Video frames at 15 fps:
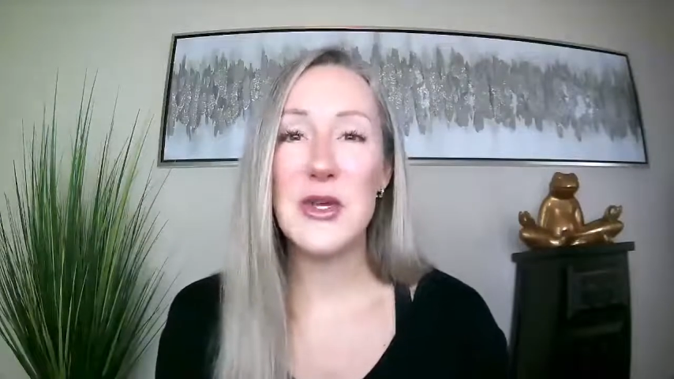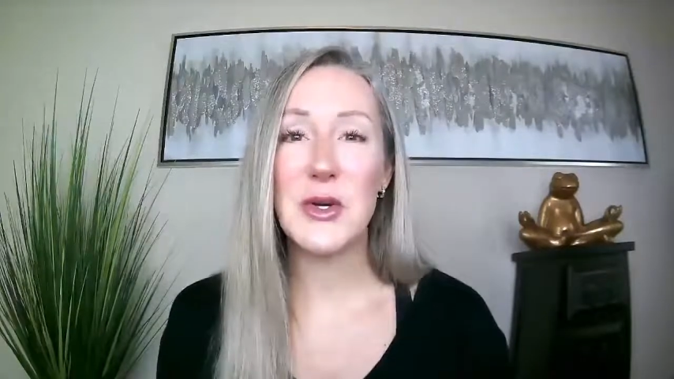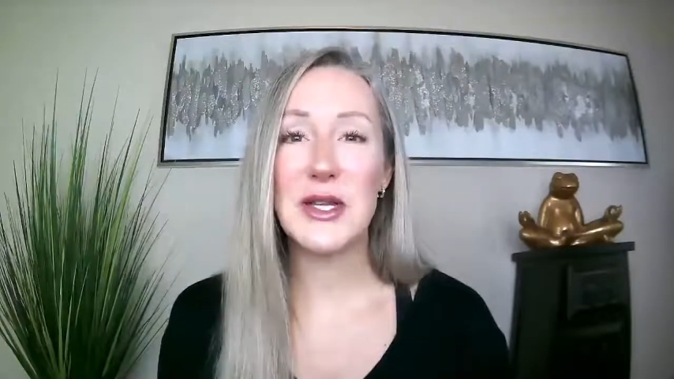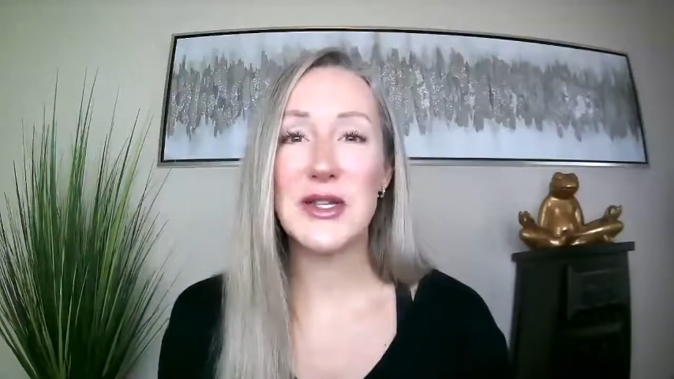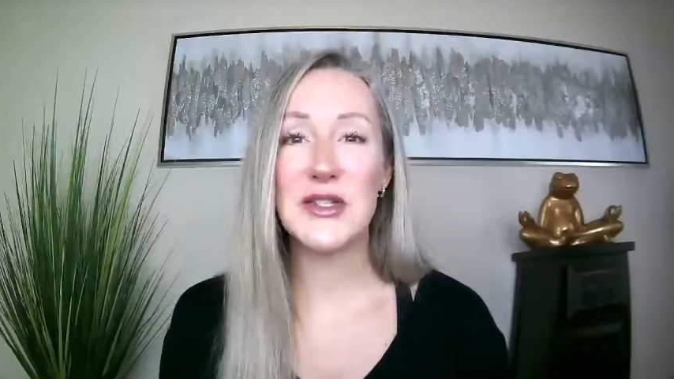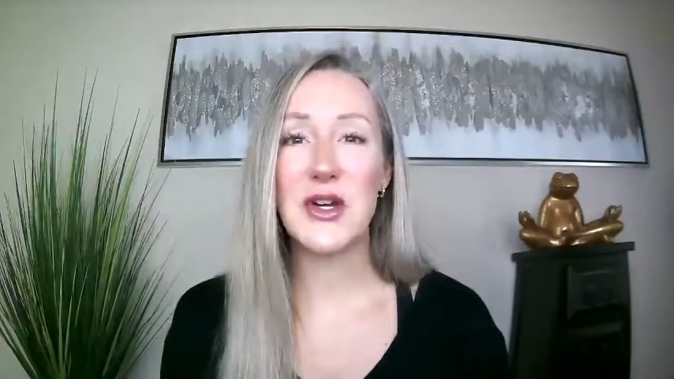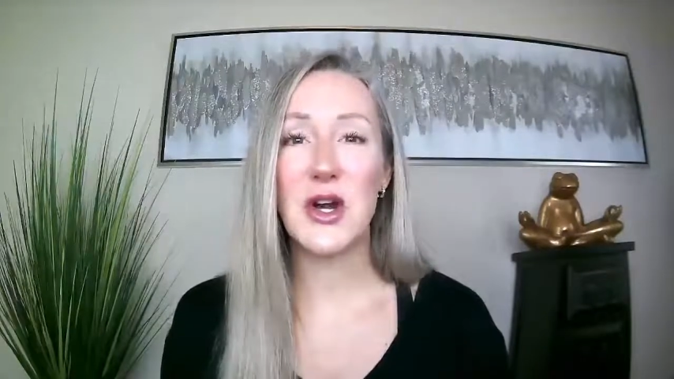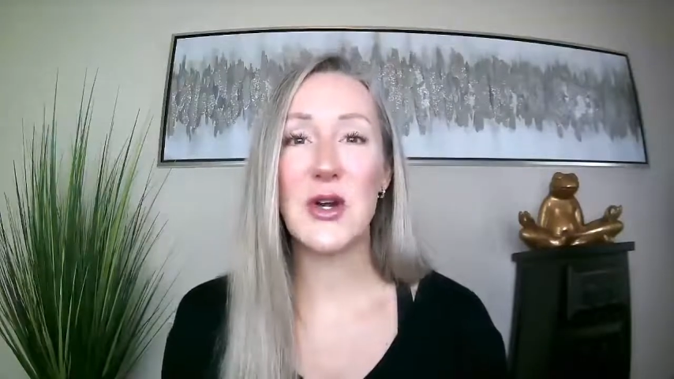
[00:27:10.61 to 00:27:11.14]
you
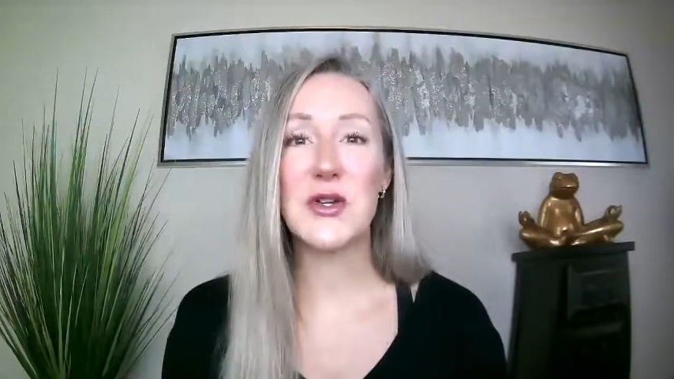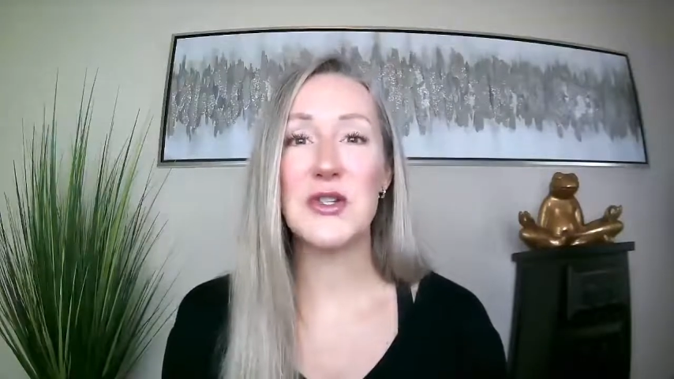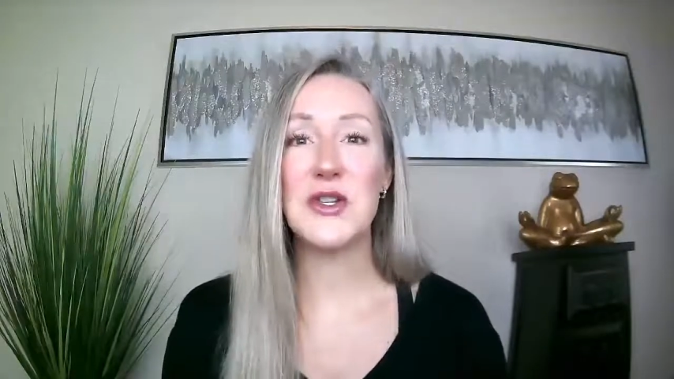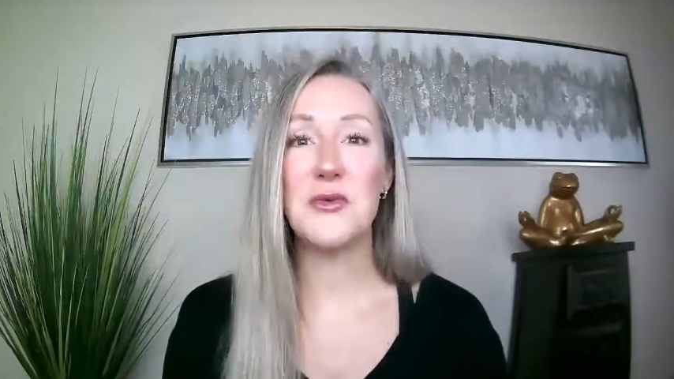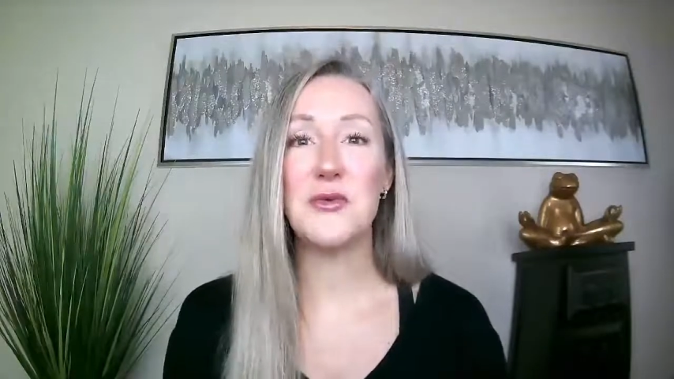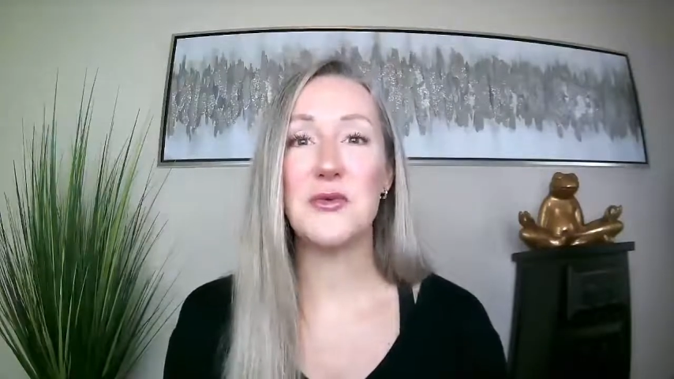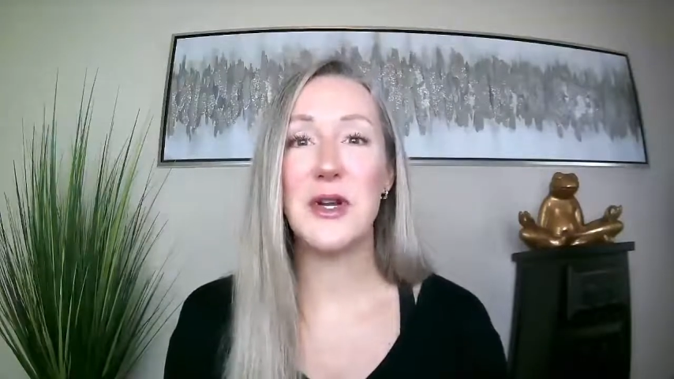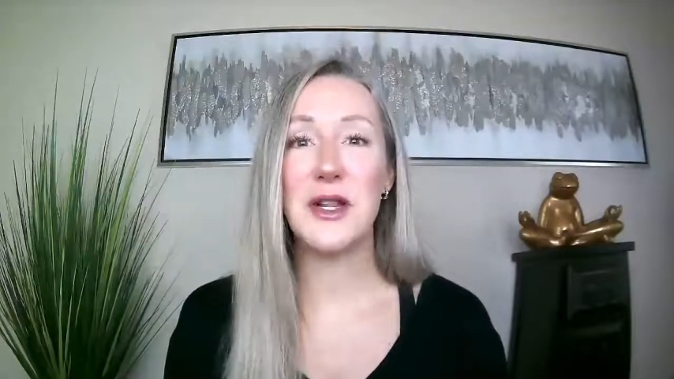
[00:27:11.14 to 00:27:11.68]
can start
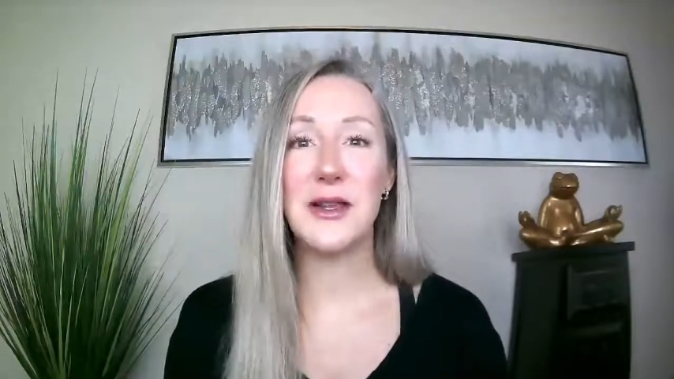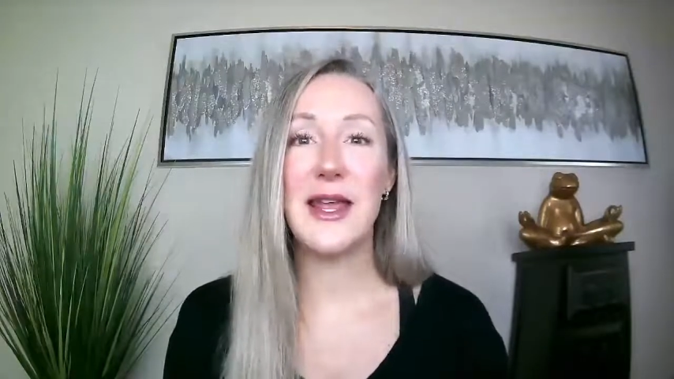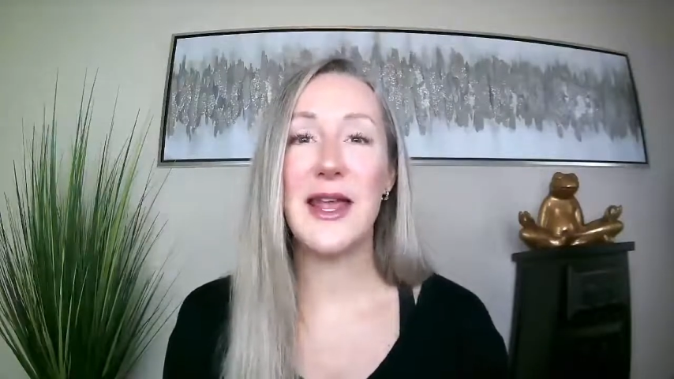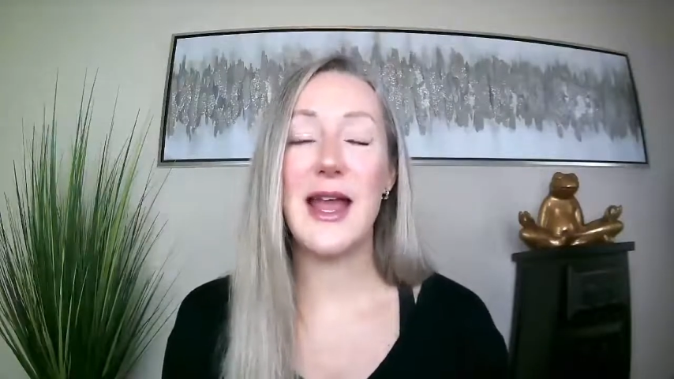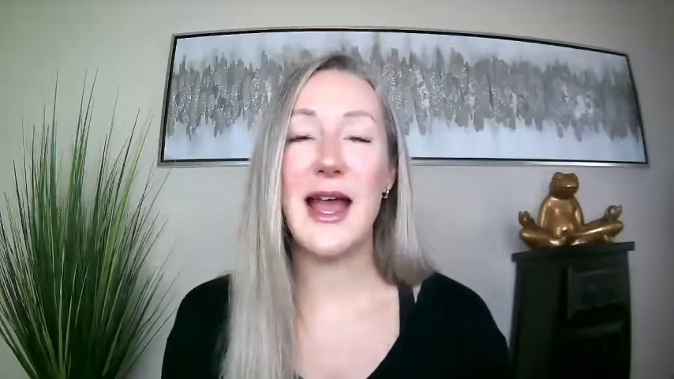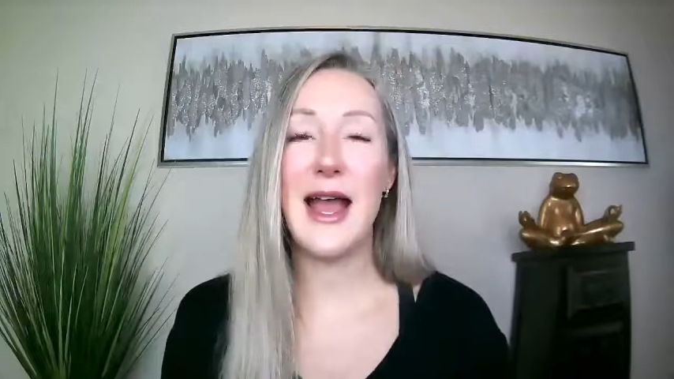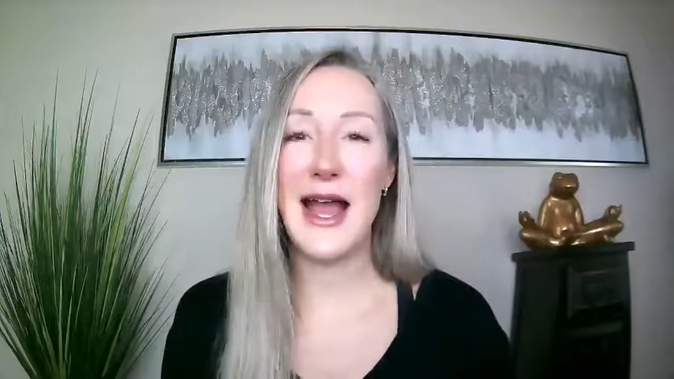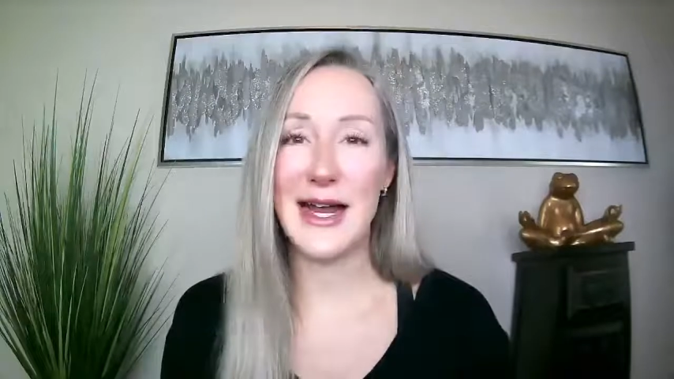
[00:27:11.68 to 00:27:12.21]
to
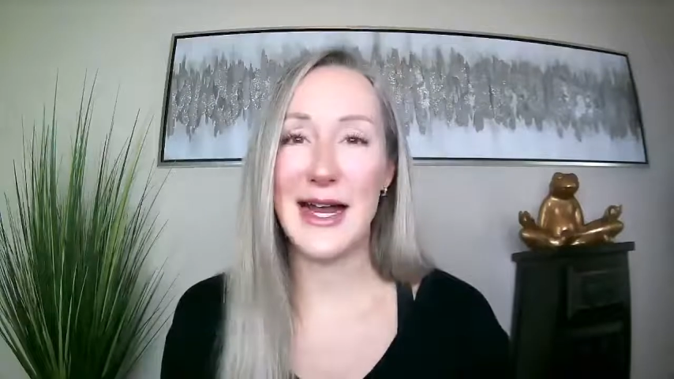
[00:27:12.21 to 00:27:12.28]
really